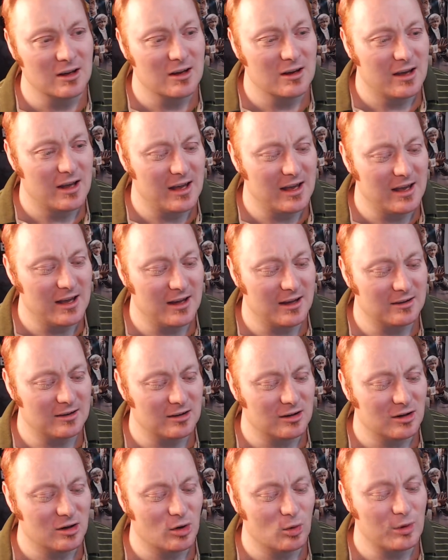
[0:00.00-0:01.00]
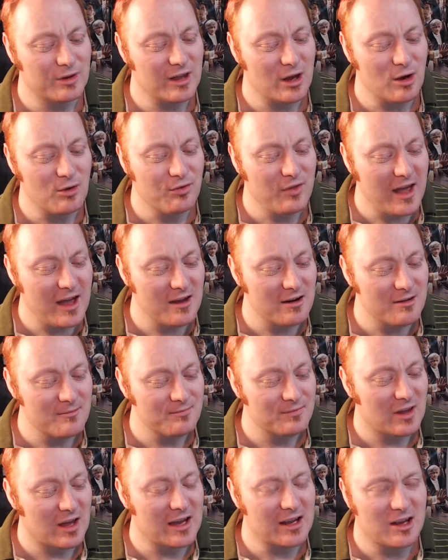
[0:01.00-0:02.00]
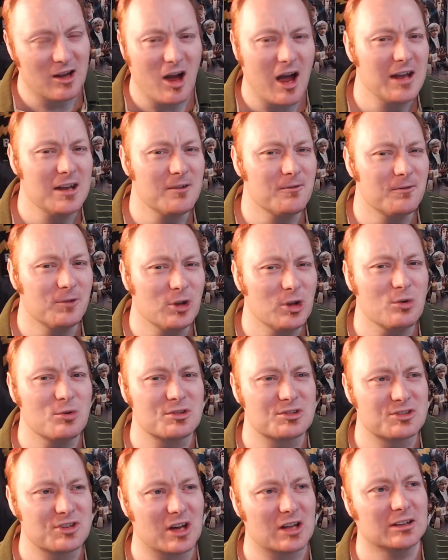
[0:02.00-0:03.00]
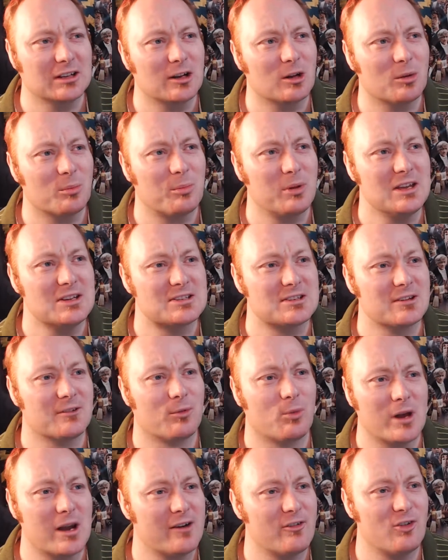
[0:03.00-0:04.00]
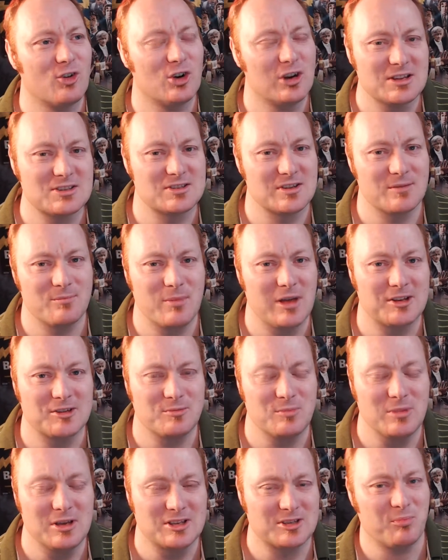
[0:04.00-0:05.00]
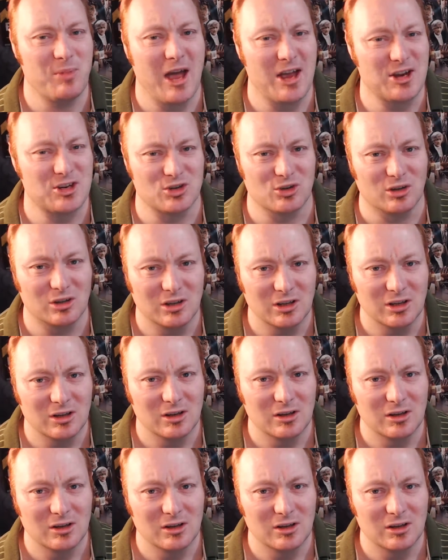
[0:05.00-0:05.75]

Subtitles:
And without that, I kind of lose a little piece of whatever it is that makes me special,